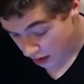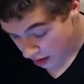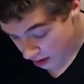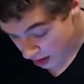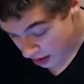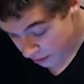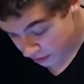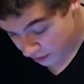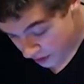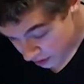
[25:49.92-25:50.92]
my
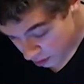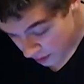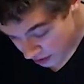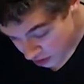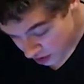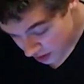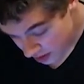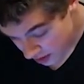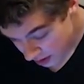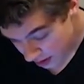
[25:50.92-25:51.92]
life. 5th
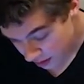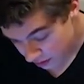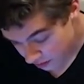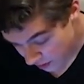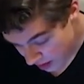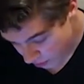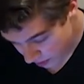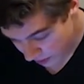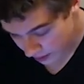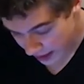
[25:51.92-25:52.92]
question,
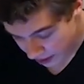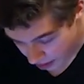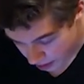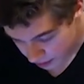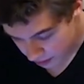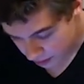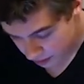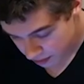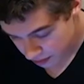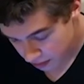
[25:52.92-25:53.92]
favorite letter
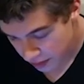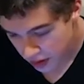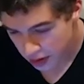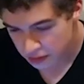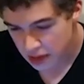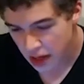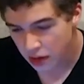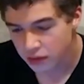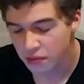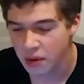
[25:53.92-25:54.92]
of the
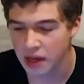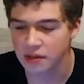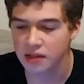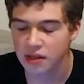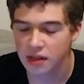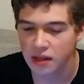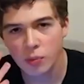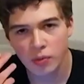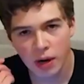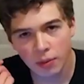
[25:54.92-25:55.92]
alphabet. It
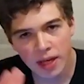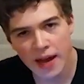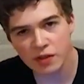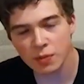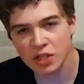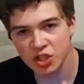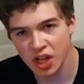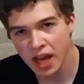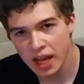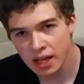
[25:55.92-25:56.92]
would probably have to be
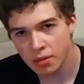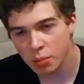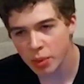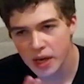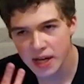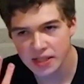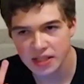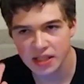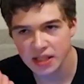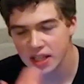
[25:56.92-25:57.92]
J, but
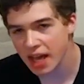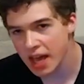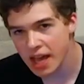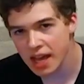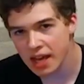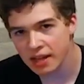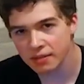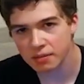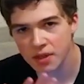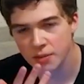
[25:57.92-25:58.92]
K
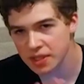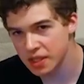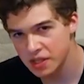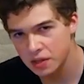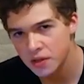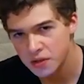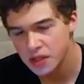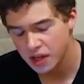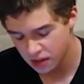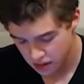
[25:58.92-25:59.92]
comes in as a close second.